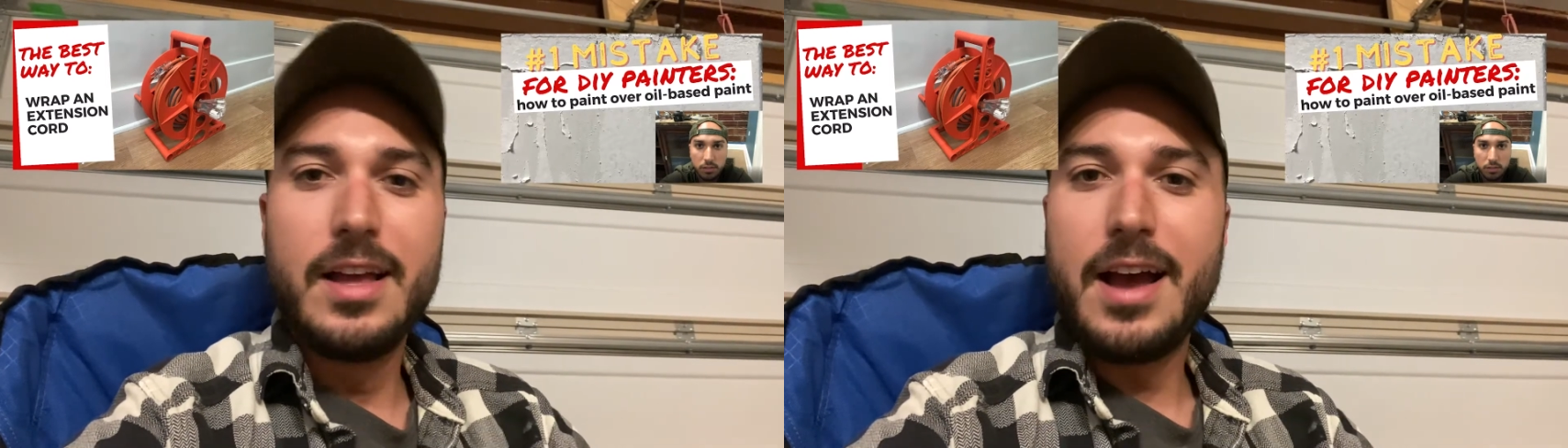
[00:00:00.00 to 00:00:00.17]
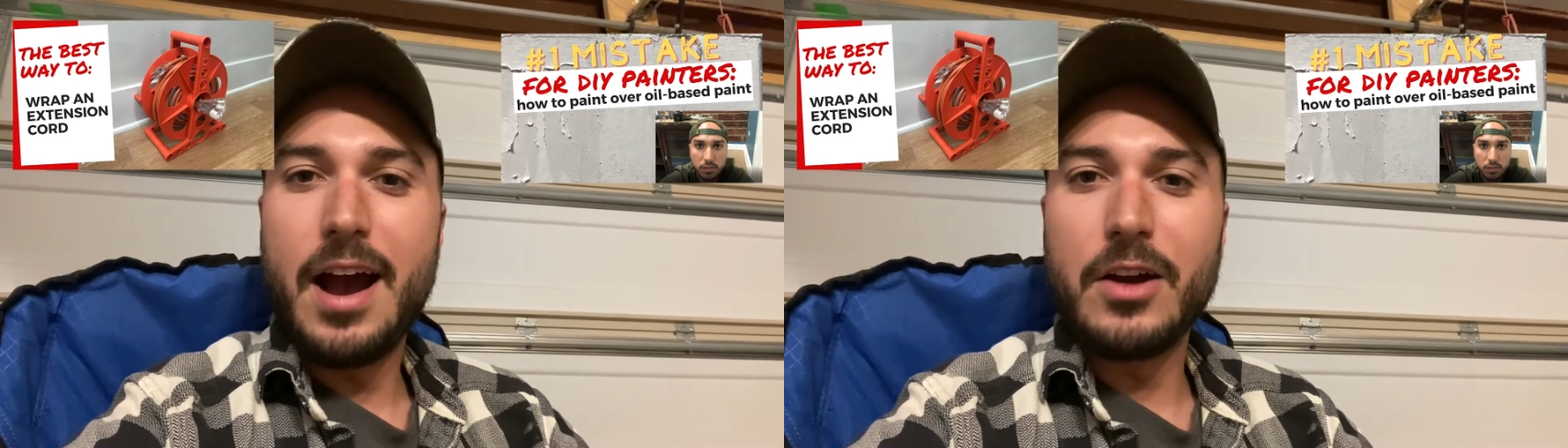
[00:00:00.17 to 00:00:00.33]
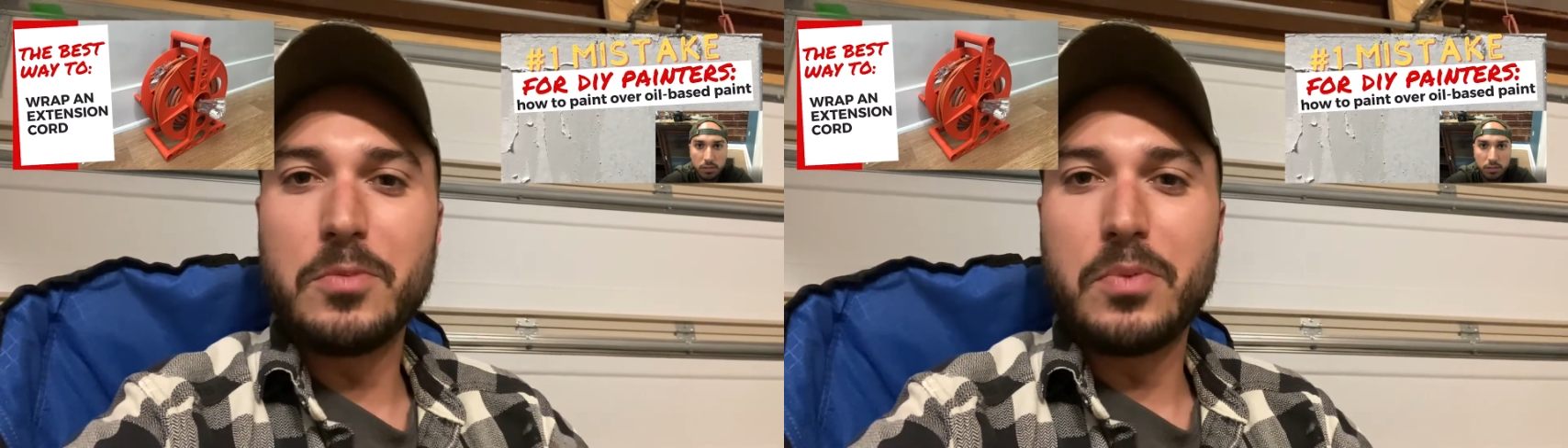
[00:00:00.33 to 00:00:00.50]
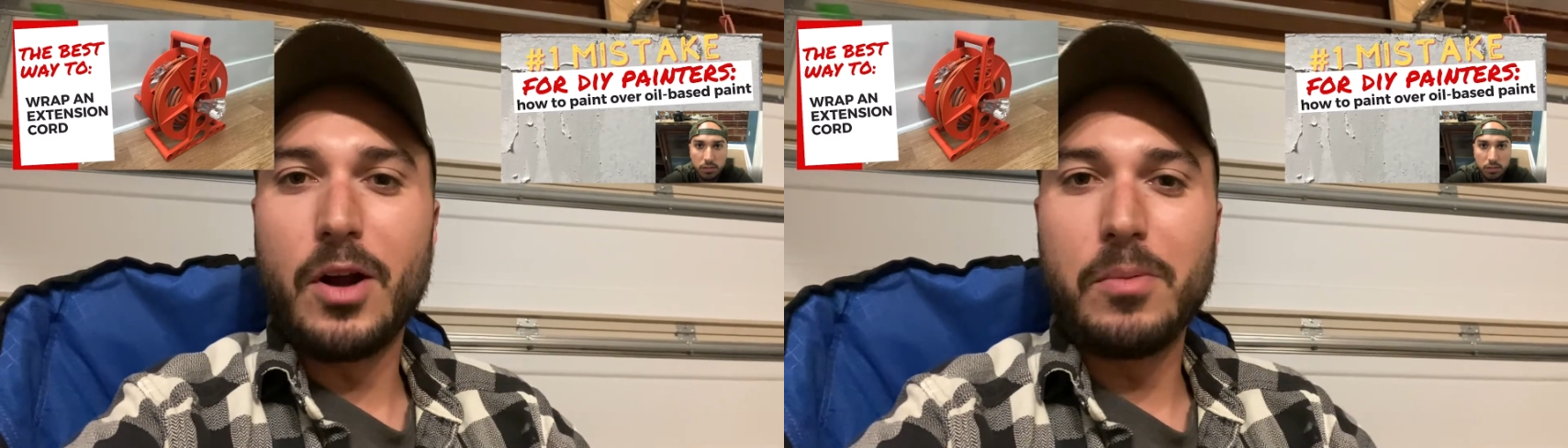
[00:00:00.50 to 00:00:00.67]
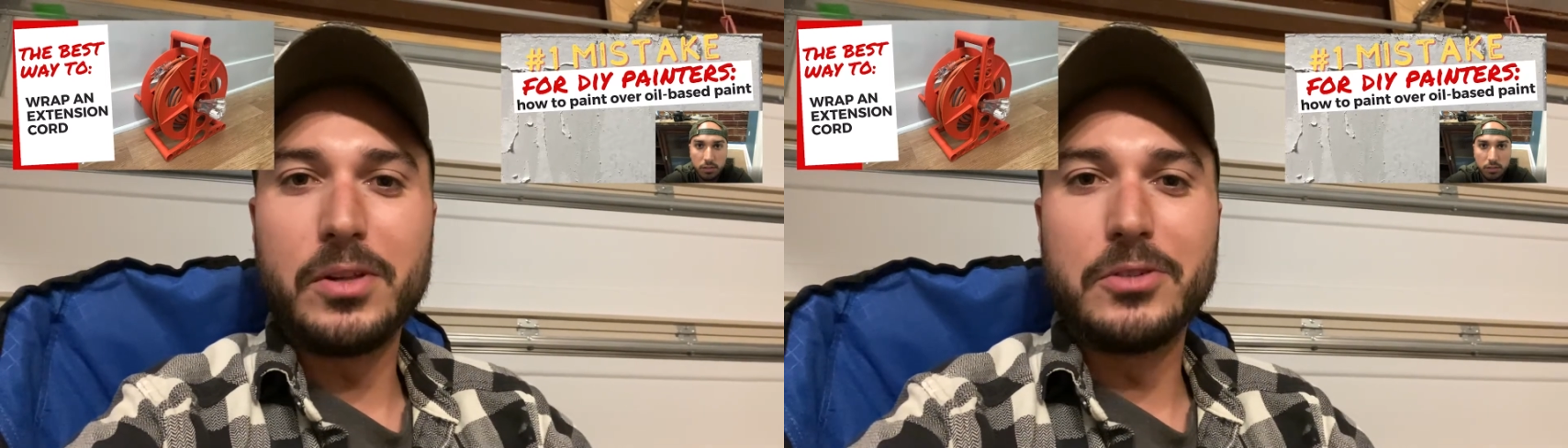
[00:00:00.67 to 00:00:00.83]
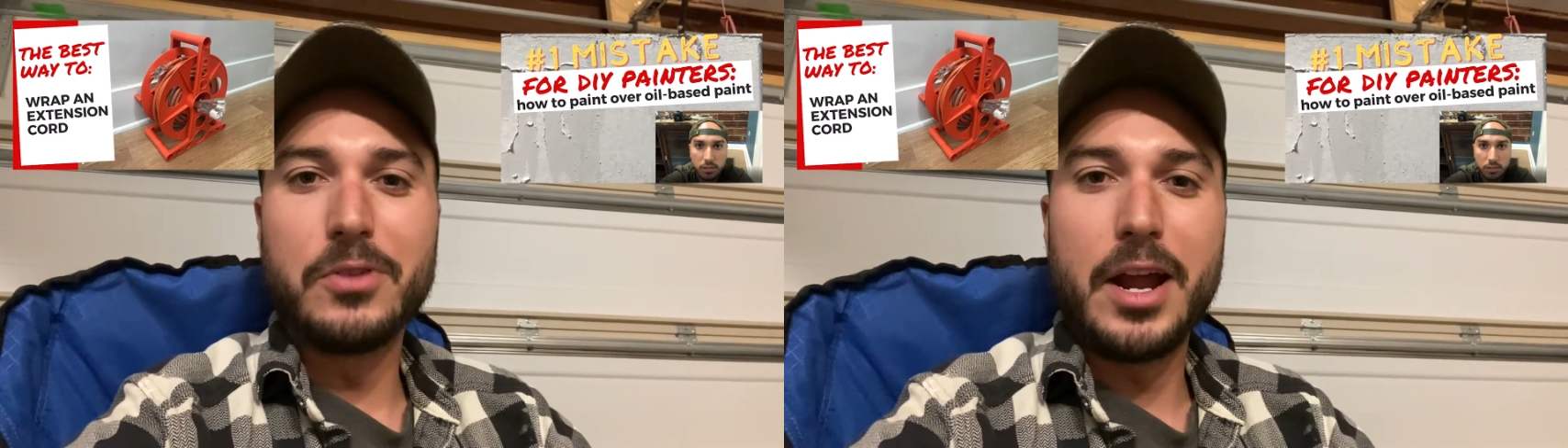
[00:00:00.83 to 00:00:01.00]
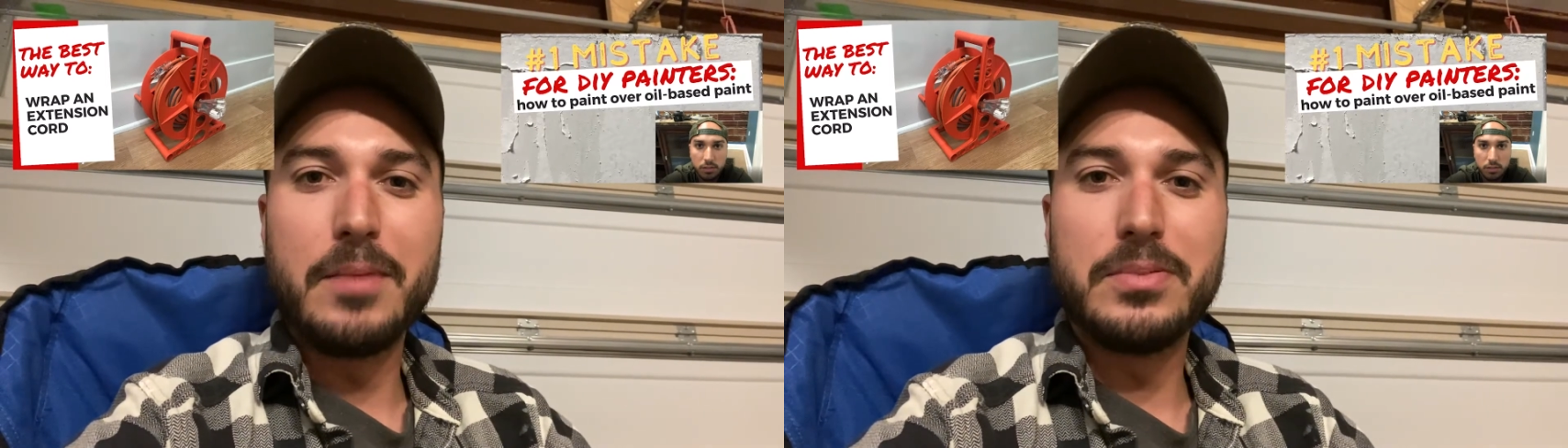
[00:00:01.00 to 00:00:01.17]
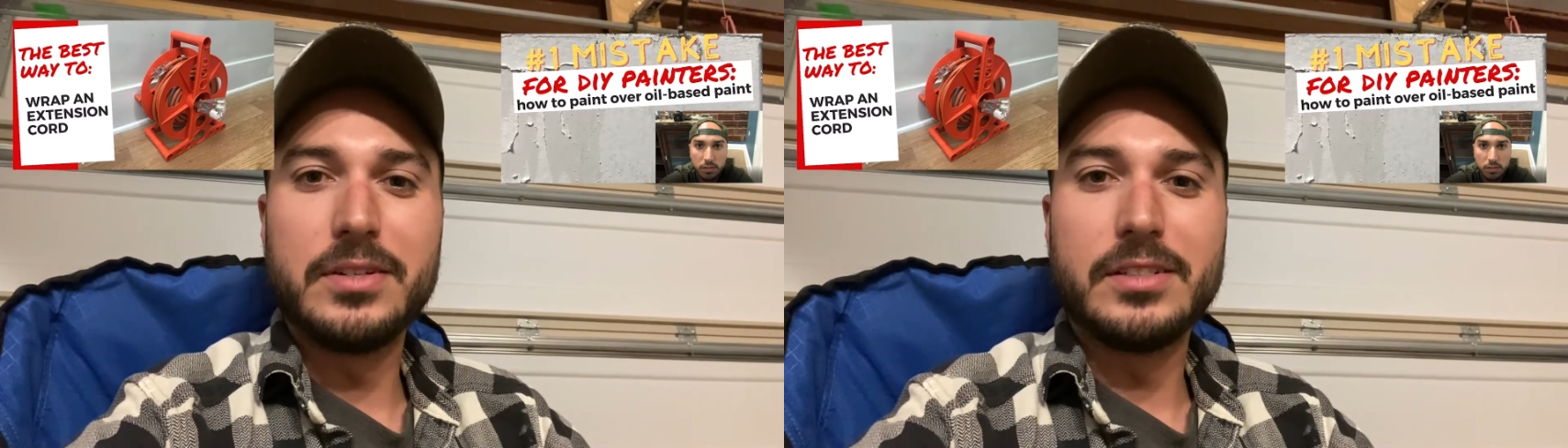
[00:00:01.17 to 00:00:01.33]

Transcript: how to properly wrap an